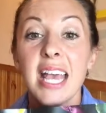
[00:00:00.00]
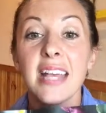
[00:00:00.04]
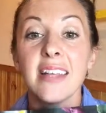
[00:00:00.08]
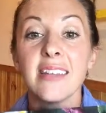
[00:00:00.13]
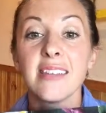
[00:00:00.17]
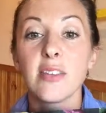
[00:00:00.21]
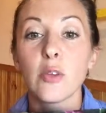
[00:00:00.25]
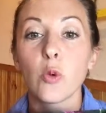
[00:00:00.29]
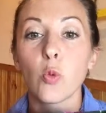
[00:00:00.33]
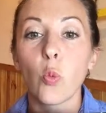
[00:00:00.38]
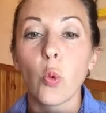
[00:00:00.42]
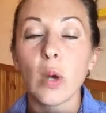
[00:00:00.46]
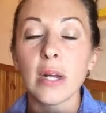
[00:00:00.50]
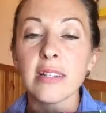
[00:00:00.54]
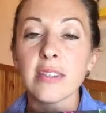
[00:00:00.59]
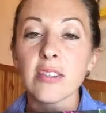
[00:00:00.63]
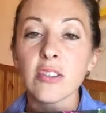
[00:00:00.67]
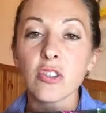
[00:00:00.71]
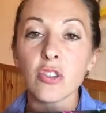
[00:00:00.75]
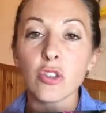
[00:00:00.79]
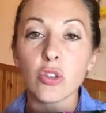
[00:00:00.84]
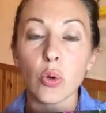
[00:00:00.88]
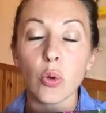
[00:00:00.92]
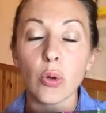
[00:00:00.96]
is the
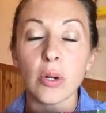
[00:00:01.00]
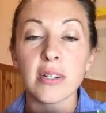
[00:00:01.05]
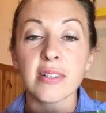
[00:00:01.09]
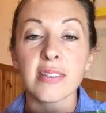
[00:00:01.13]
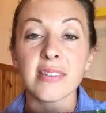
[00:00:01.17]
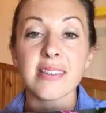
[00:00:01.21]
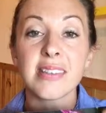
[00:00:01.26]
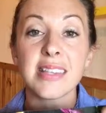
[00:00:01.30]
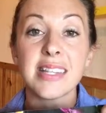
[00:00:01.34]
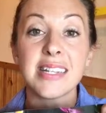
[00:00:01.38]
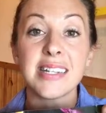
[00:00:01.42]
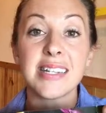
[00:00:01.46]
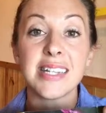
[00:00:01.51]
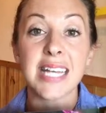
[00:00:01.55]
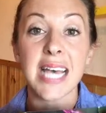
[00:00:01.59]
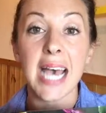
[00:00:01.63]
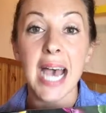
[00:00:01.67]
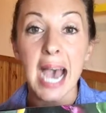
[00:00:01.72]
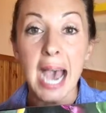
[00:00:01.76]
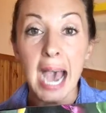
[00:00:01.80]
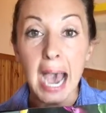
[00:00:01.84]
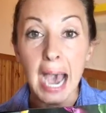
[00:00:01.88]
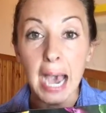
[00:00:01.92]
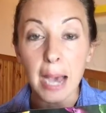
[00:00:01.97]
ones towards the
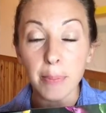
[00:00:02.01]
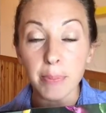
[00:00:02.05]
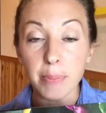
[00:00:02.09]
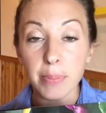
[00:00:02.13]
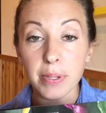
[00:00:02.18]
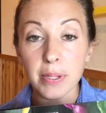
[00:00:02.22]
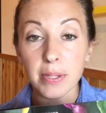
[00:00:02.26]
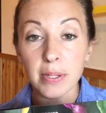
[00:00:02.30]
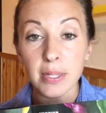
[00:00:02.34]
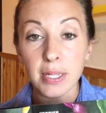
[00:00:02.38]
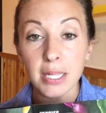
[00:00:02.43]
top